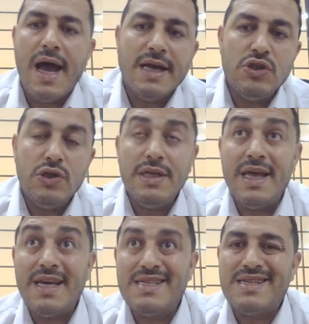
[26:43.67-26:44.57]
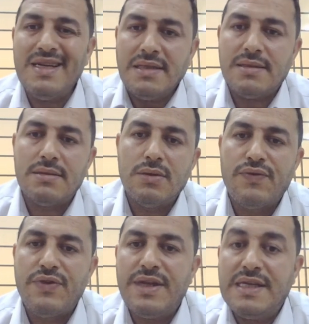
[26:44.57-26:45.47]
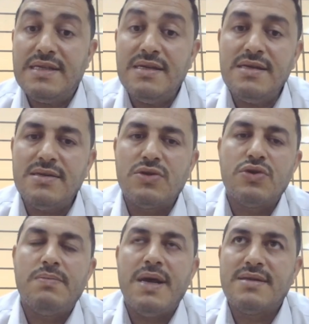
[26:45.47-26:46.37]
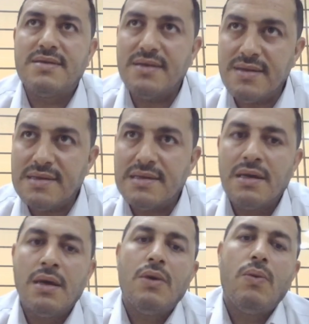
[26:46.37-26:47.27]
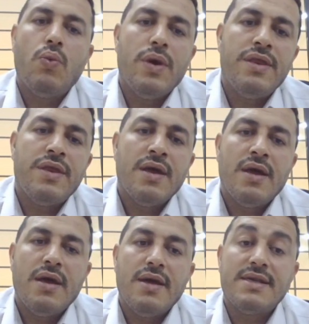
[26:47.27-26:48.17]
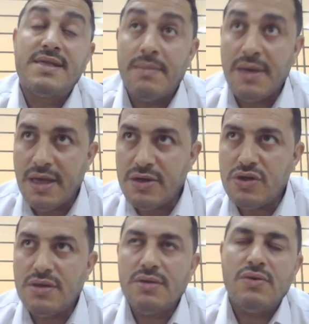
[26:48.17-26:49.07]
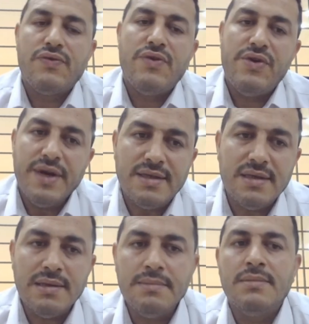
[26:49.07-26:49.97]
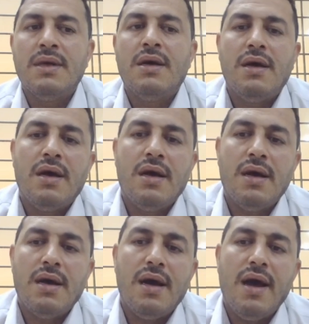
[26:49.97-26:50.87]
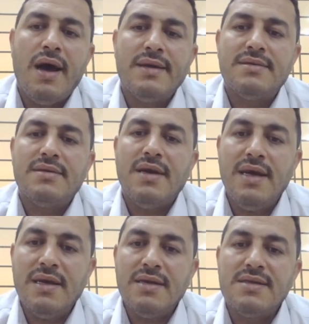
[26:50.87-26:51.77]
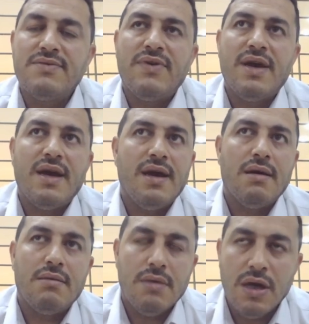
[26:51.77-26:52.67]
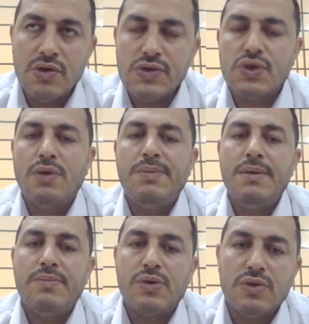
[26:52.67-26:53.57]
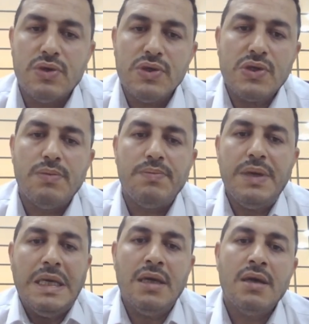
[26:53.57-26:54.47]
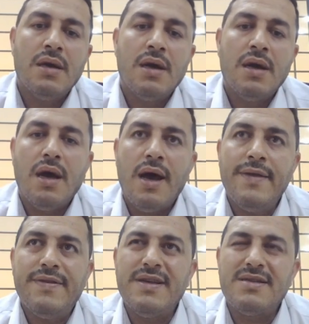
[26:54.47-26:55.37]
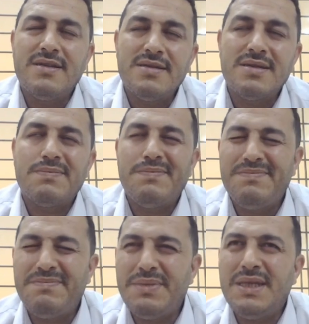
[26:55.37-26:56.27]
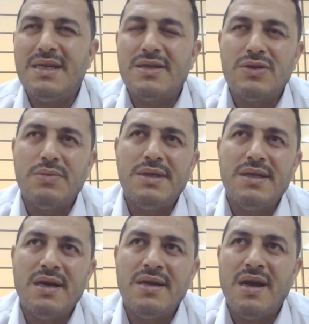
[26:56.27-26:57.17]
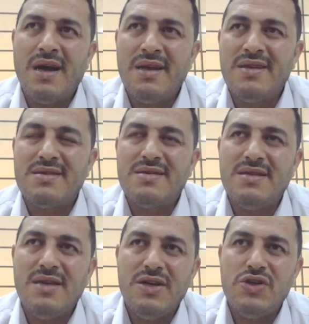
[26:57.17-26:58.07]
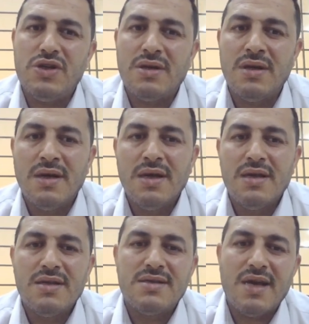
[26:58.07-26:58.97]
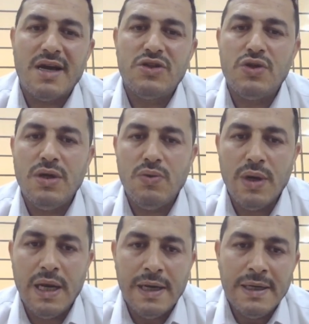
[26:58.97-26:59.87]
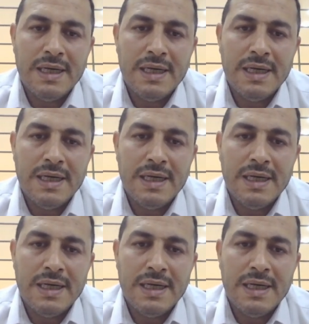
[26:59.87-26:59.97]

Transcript: Actually, the extent of the disease should be assessed with examination of the rectum and anus via anoscopy, proctoscopy, and this is better to be done under sedation. This actually will